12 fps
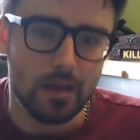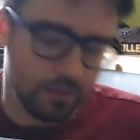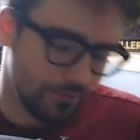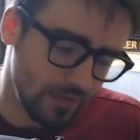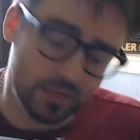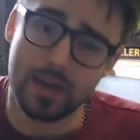
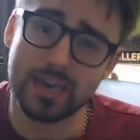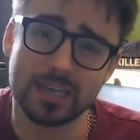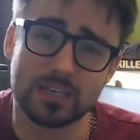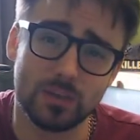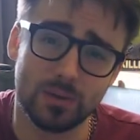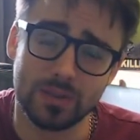The thing that I get
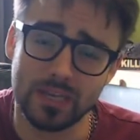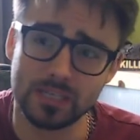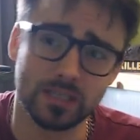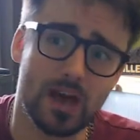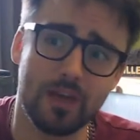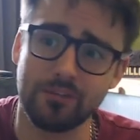to do in
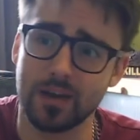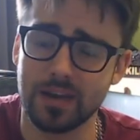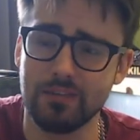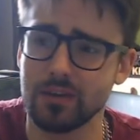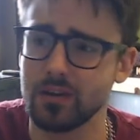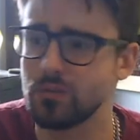this life, and
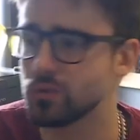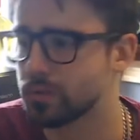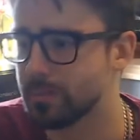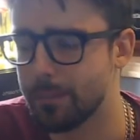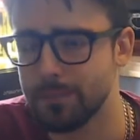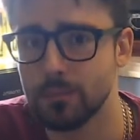even if you're talking
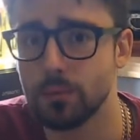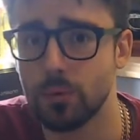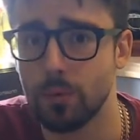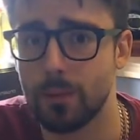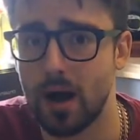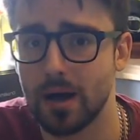about people who
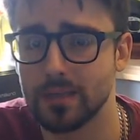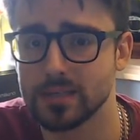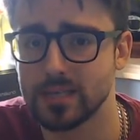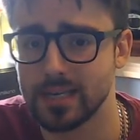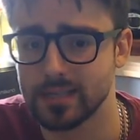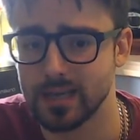are behind the
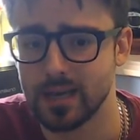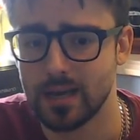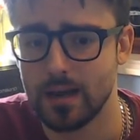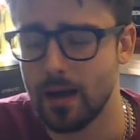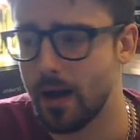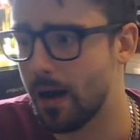scenes,
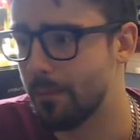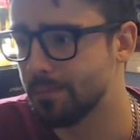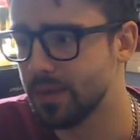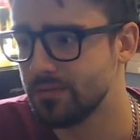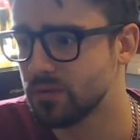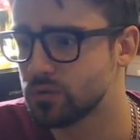even
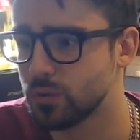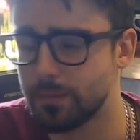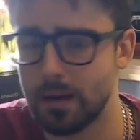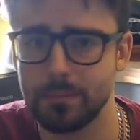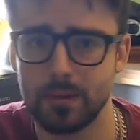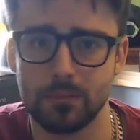if you're talking
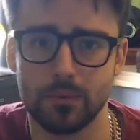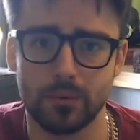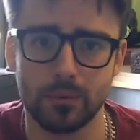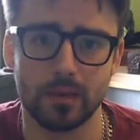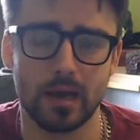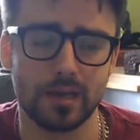about people
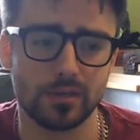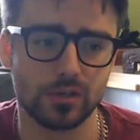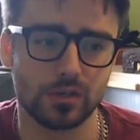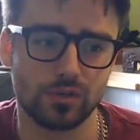who are like just